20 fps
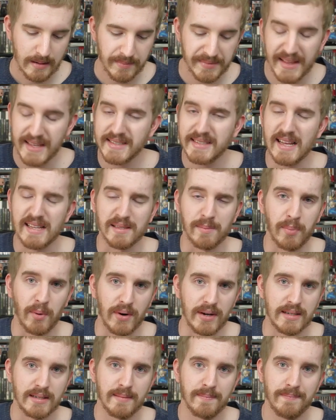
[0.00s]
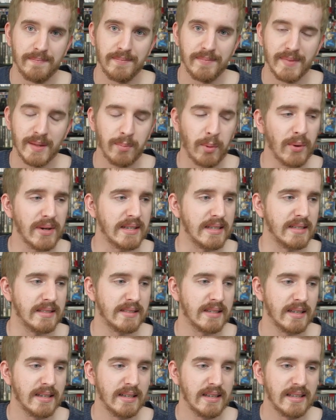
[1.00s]
But that's not the point. The point
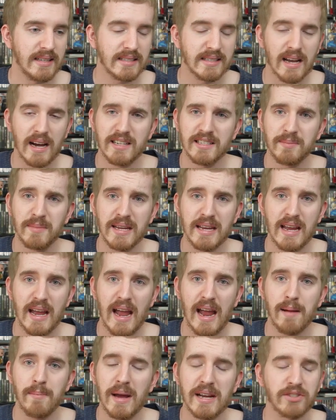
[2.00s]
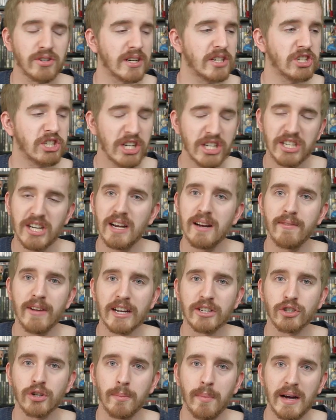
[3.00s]
is, this cost me a metric shit ton of
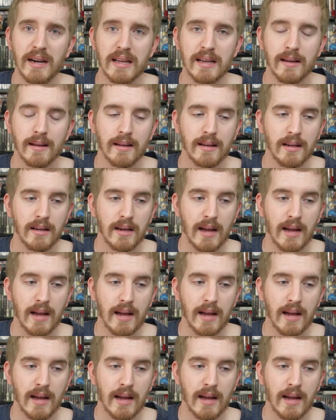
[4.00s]
extra money,